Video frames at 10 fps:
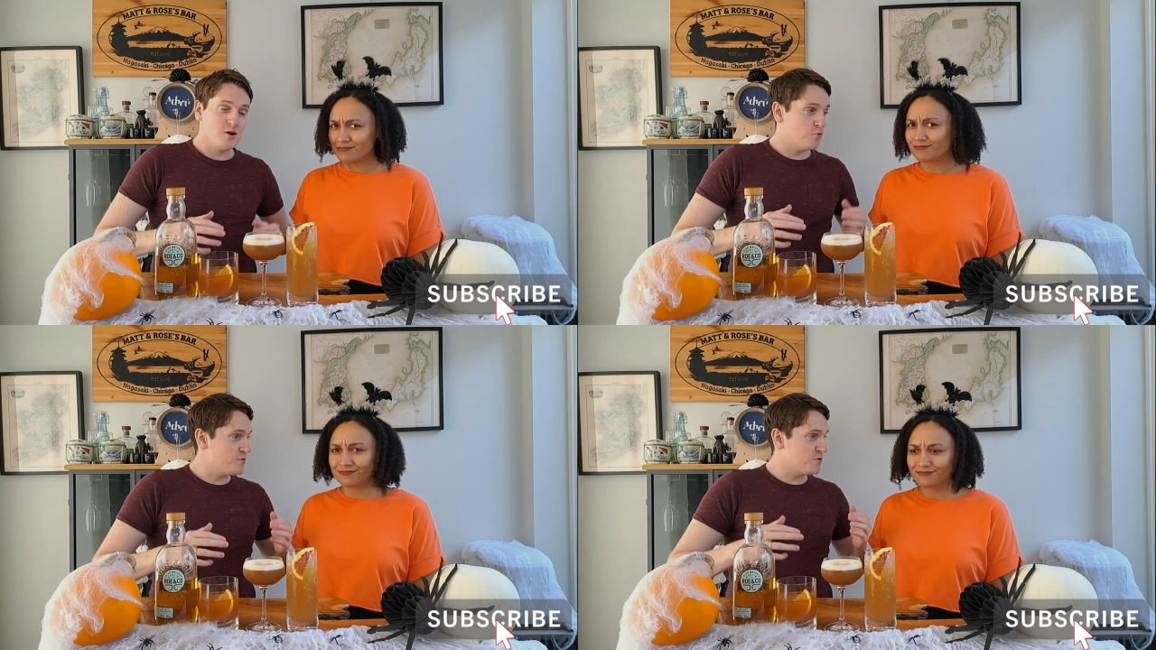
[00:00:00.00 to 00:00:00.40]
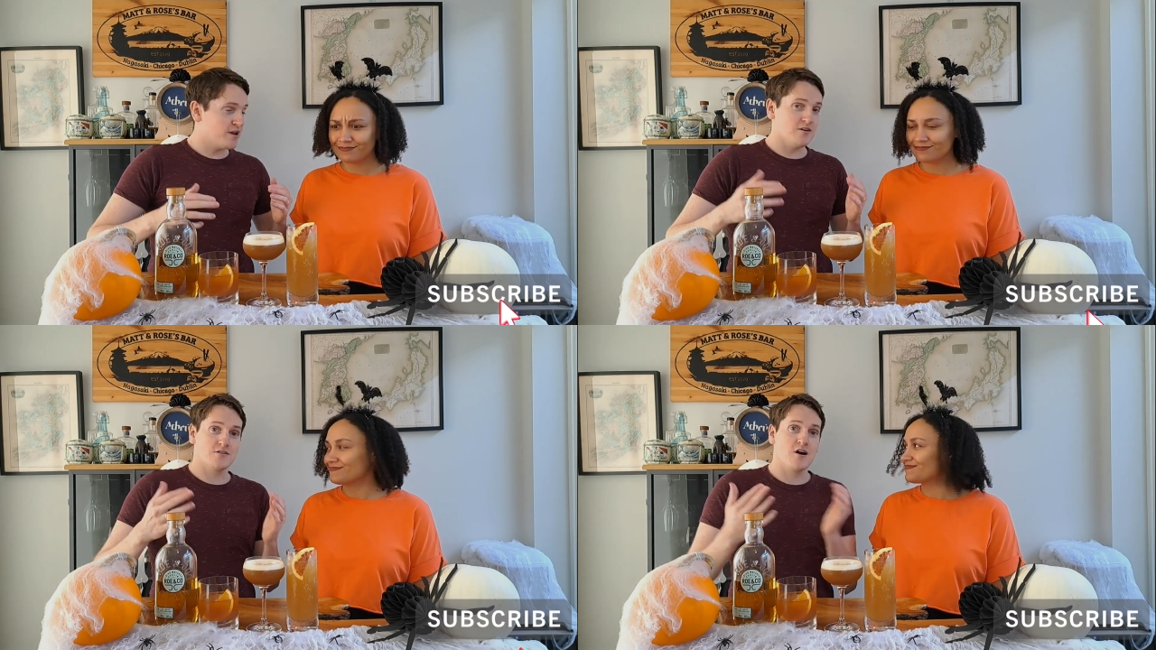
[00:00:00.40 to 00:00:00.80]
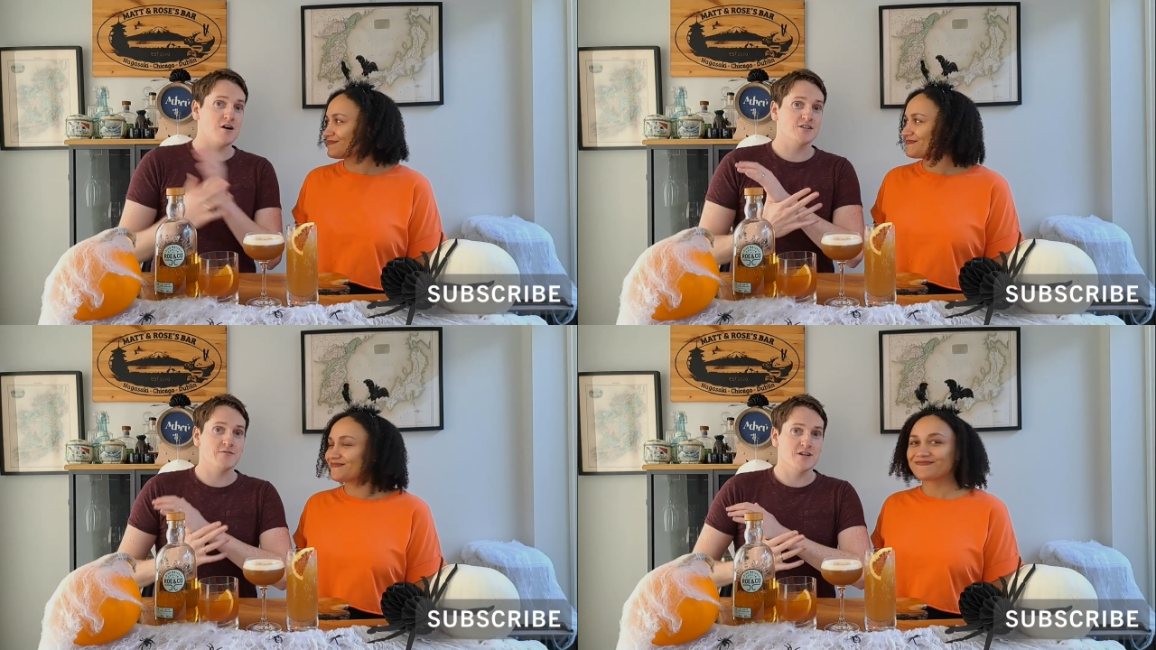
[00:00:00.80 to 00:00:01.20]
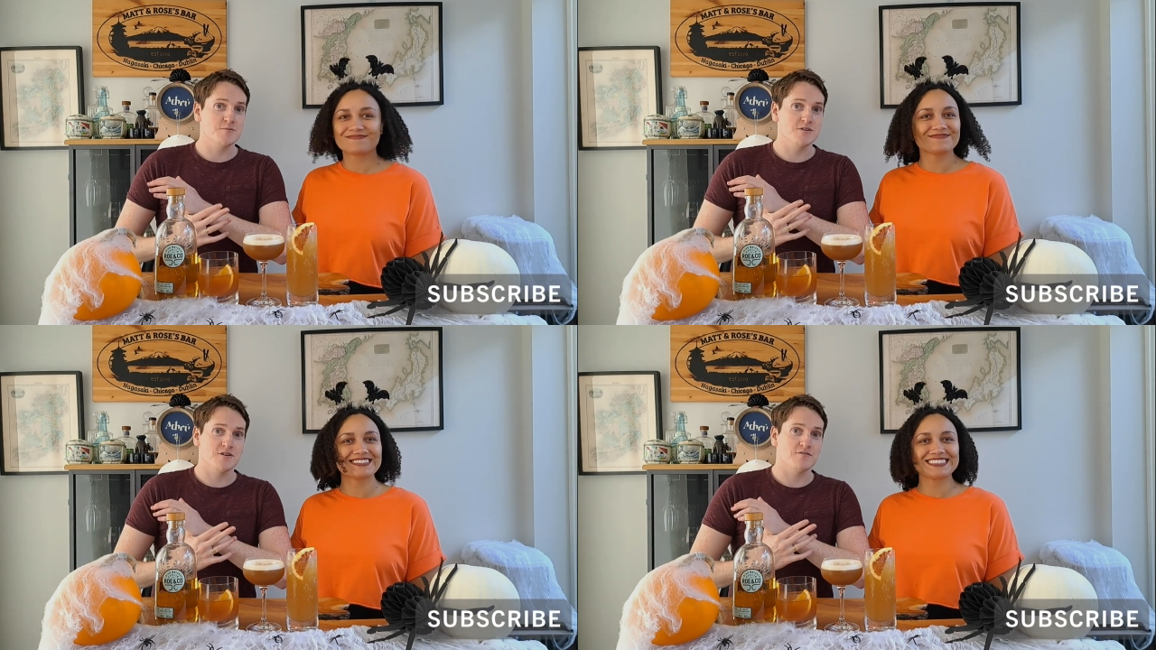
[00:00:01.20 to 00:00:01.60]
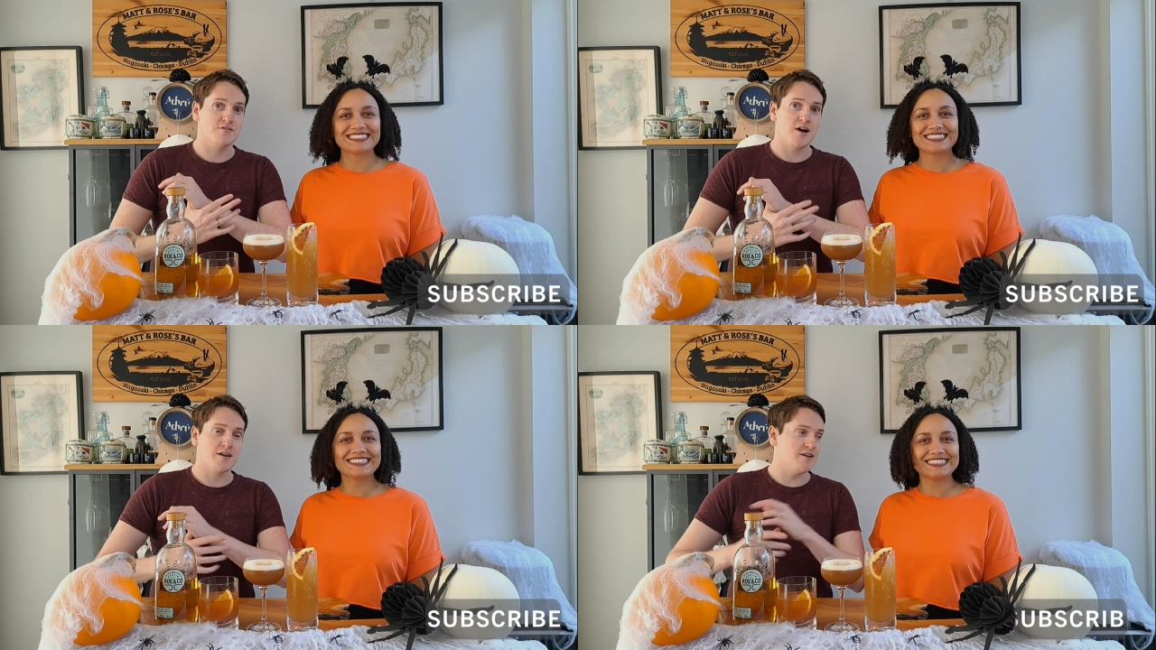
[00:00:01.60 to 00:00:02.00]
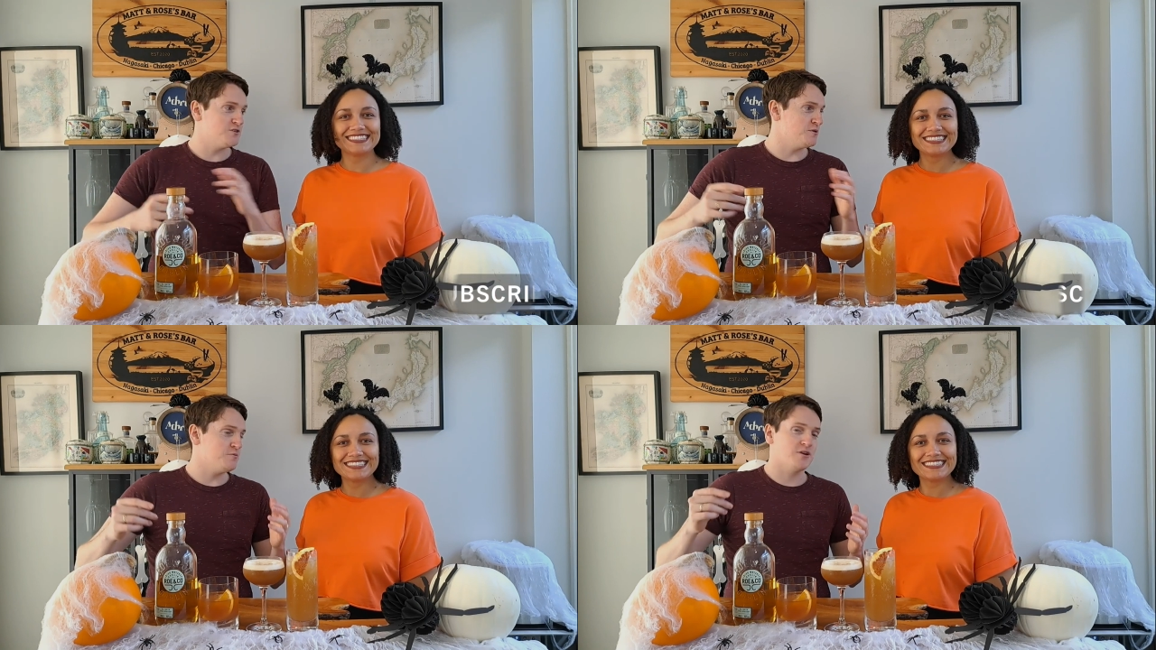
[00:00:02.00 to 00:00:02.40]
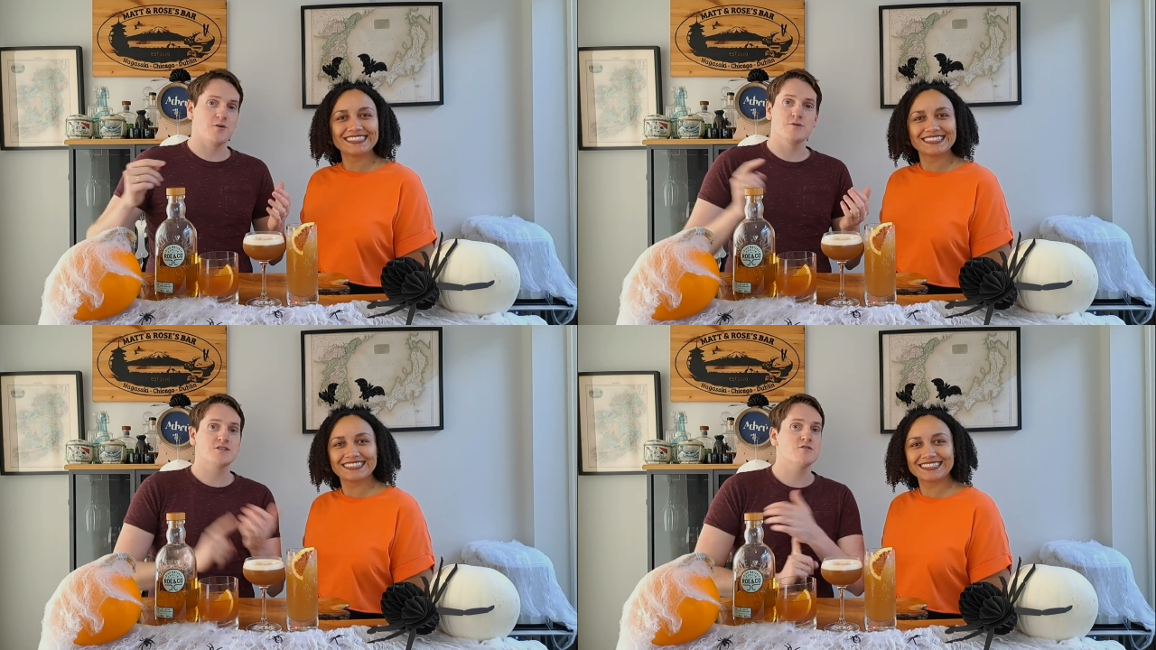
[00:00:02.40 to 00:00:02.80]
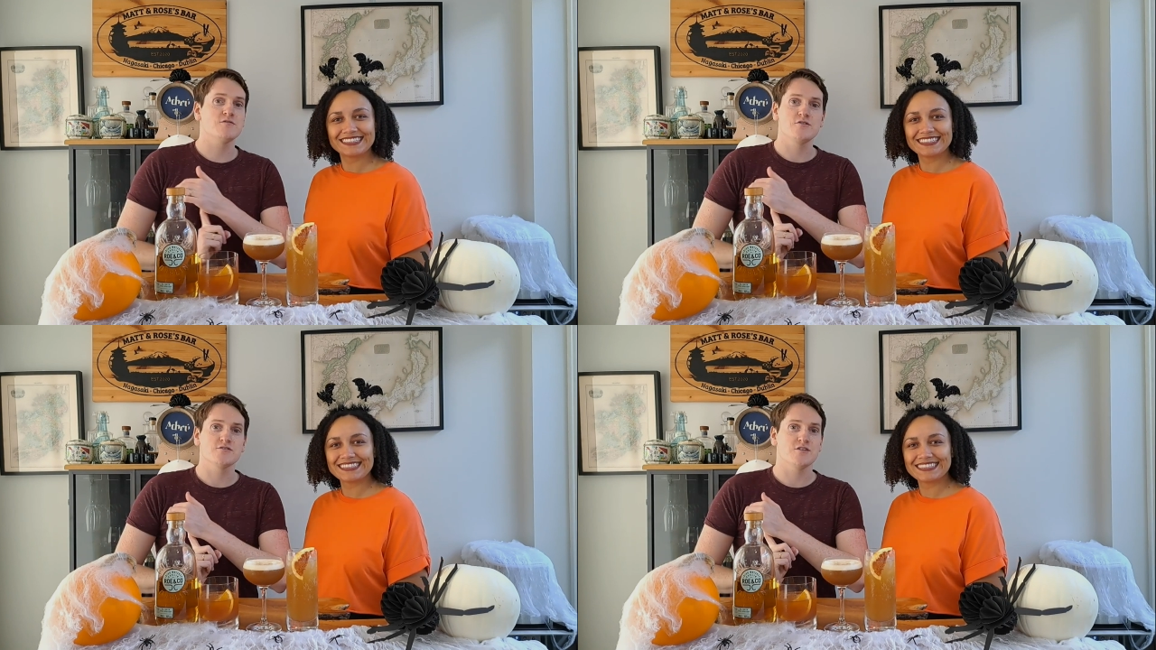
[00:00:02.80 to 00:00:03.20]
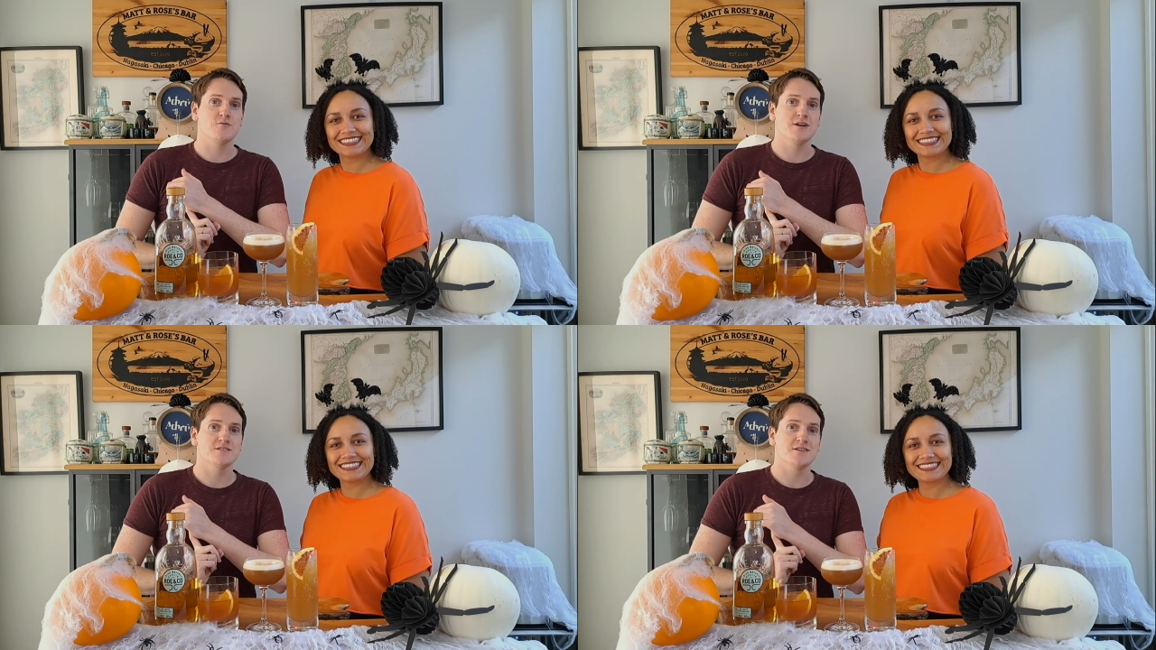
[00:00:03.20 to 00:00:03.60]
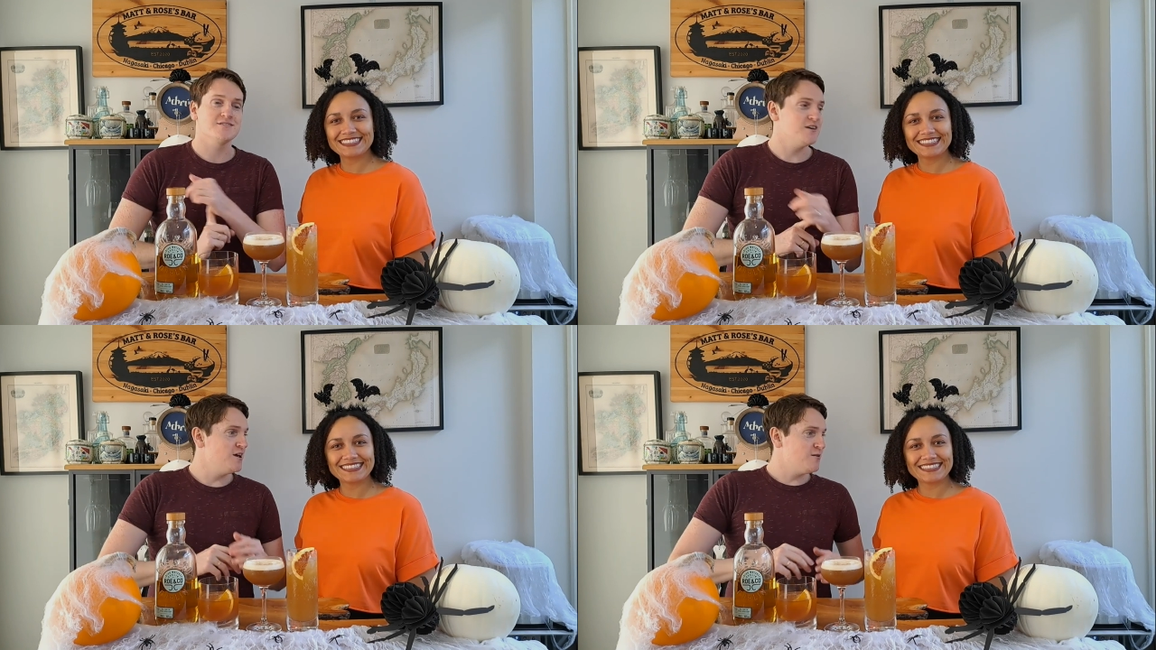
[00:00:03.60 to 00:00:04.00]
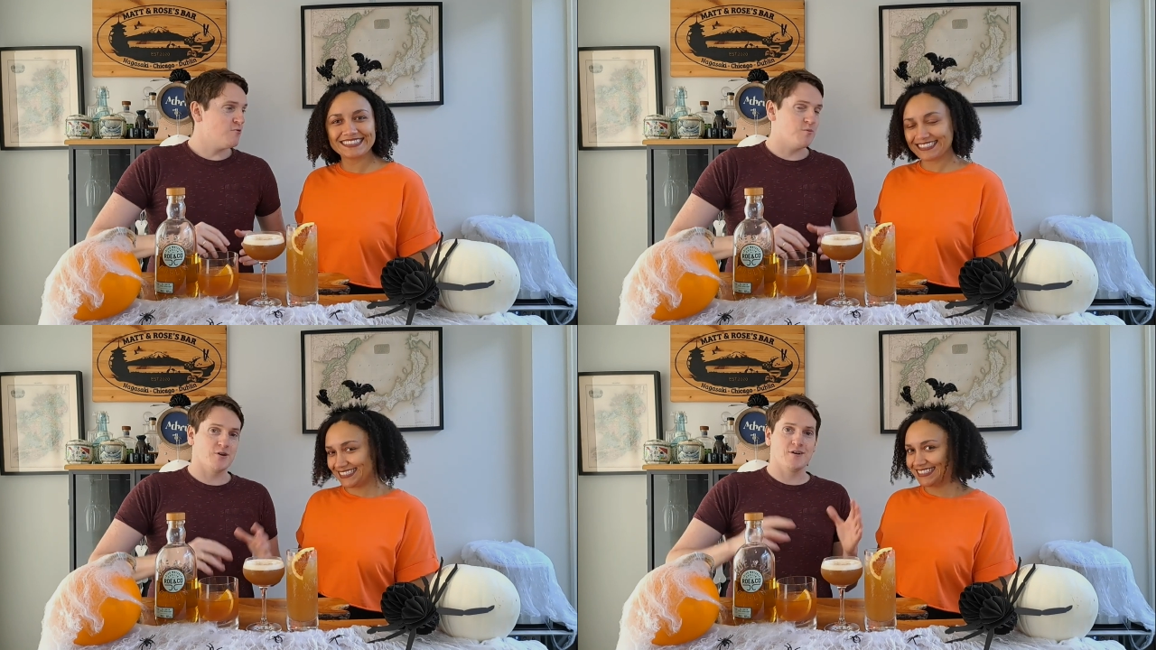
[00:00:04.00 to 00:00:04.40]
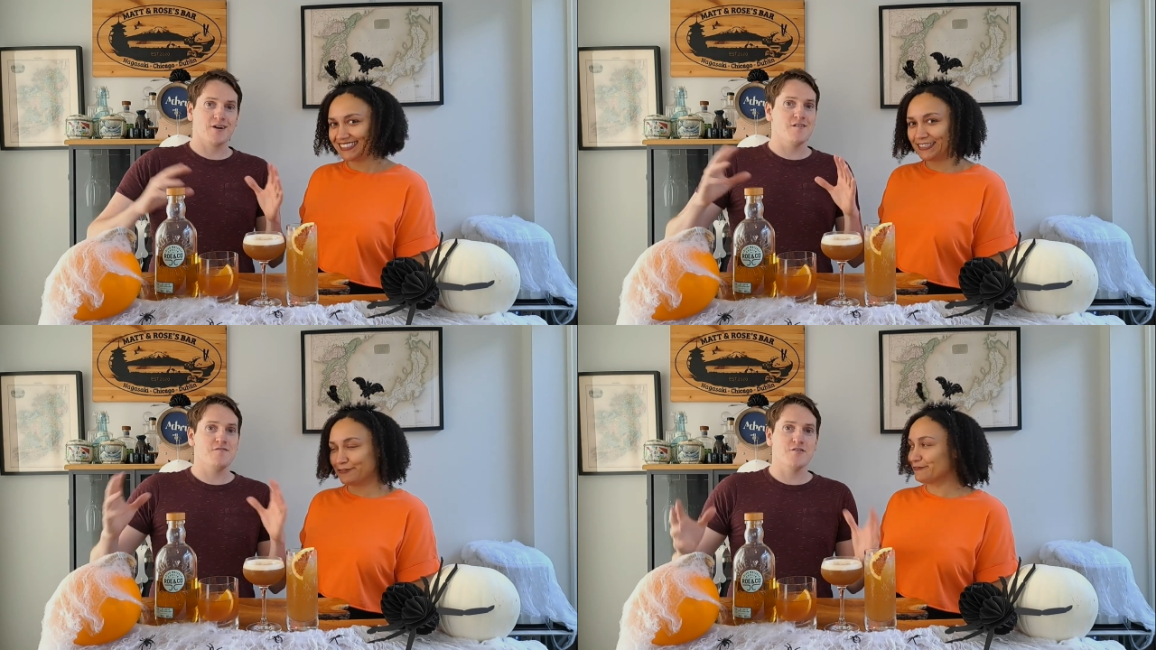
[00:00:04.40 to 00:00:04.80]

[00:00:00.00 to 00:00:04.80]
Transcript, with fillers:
Speaker 1: We put out cocktail recipes on Fridays, we put out whiskey reviews on Wednesdays, we put out kind